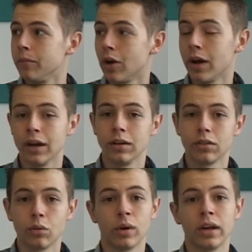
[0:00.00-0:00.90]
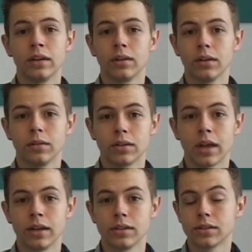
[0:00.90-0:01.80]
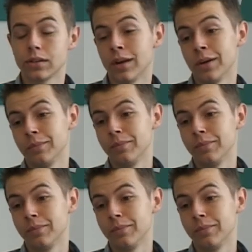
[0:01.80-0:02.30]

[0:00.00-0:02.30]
high-end career states. So